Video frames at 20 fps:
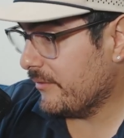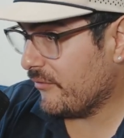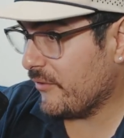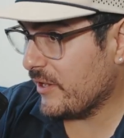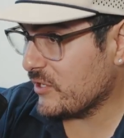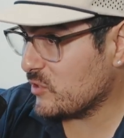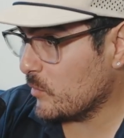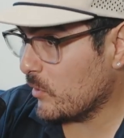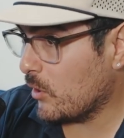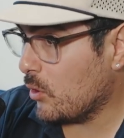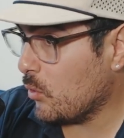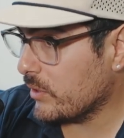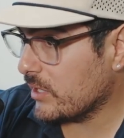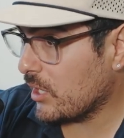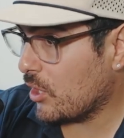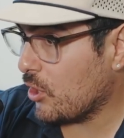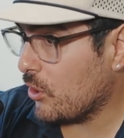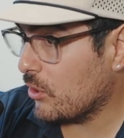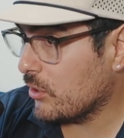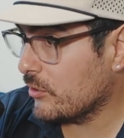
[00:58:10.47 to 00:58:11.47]
freshmen
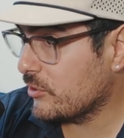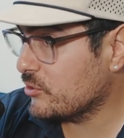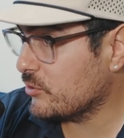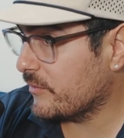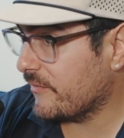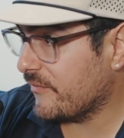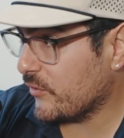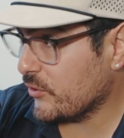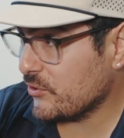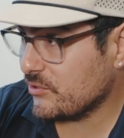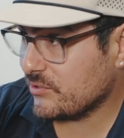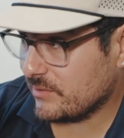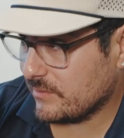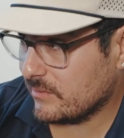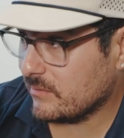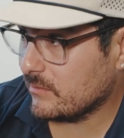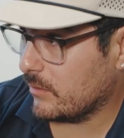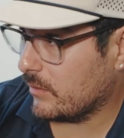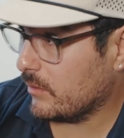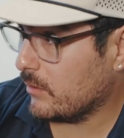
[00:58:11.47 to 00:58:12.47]
going to college
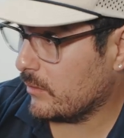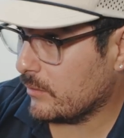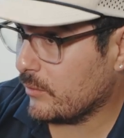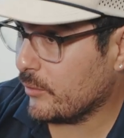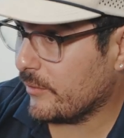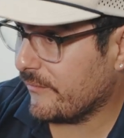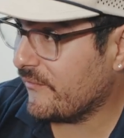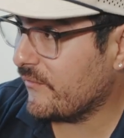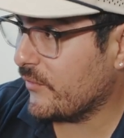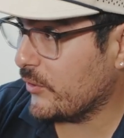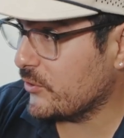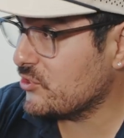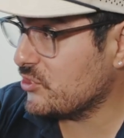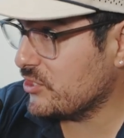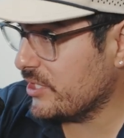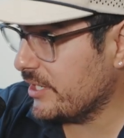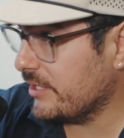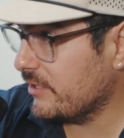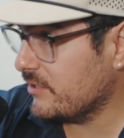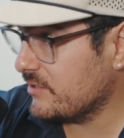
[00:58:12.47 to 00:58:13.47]
or their
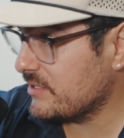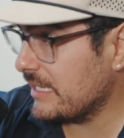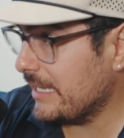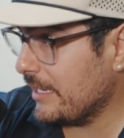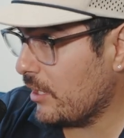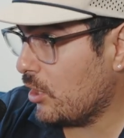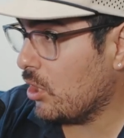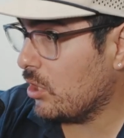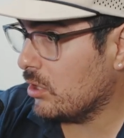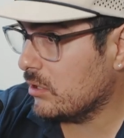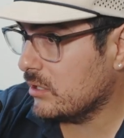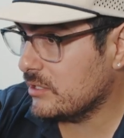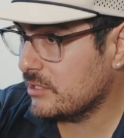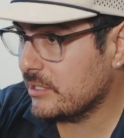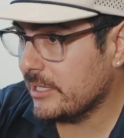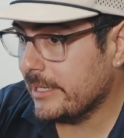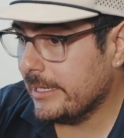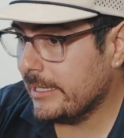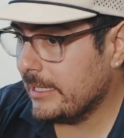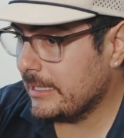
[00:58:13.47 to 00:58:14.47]
first years in
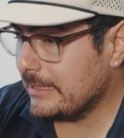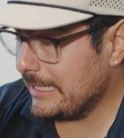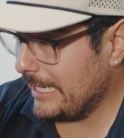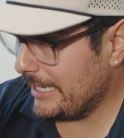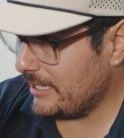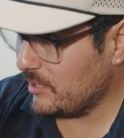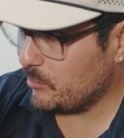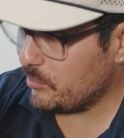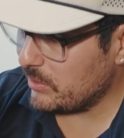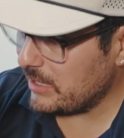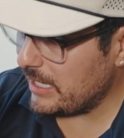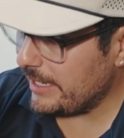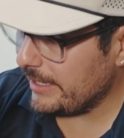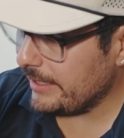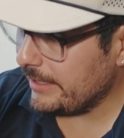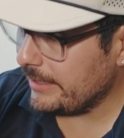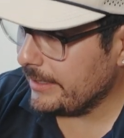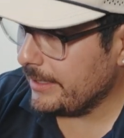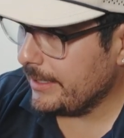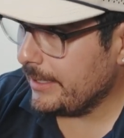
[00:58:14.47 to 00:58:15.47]
college, they can
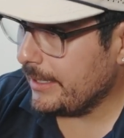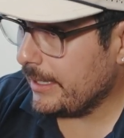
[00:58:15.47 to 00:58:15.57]
apply.